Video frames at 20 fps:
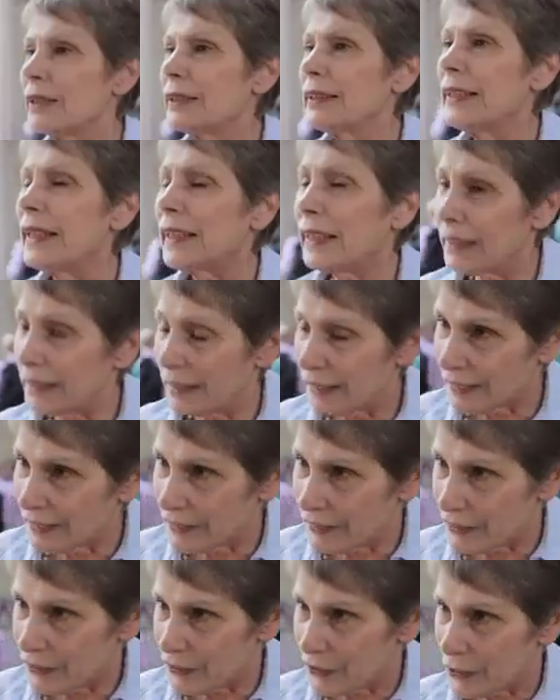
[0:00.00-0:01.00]
Ticketing
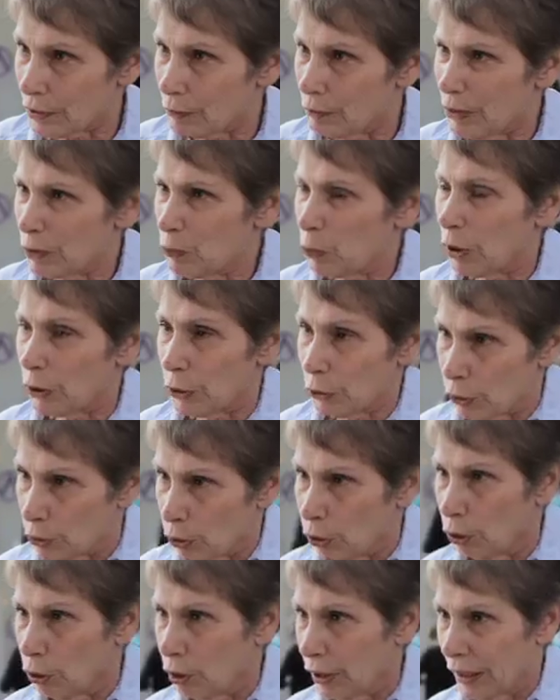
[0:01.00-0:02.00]
system is what you
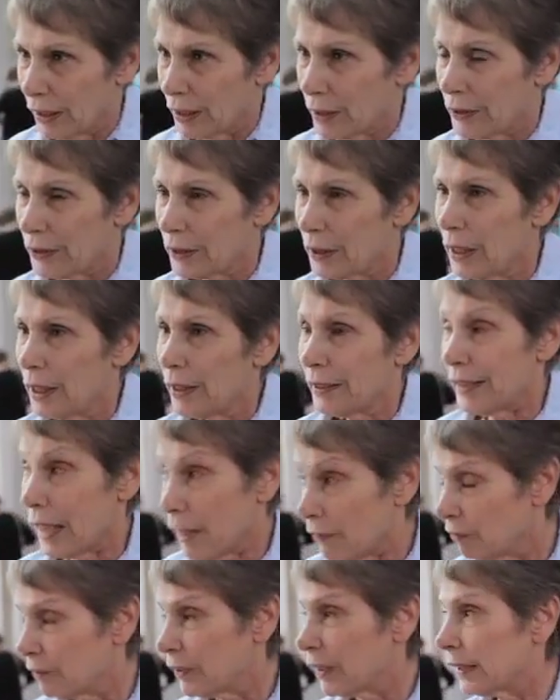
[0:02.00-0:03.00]
call it,
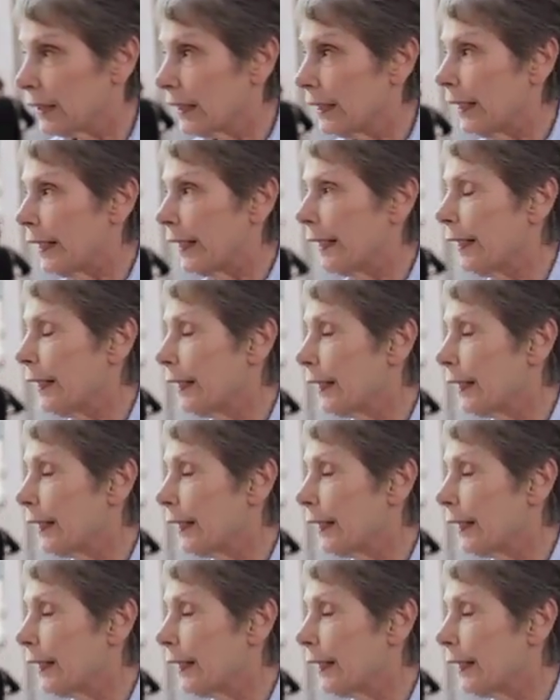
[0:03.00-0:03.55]
definitely.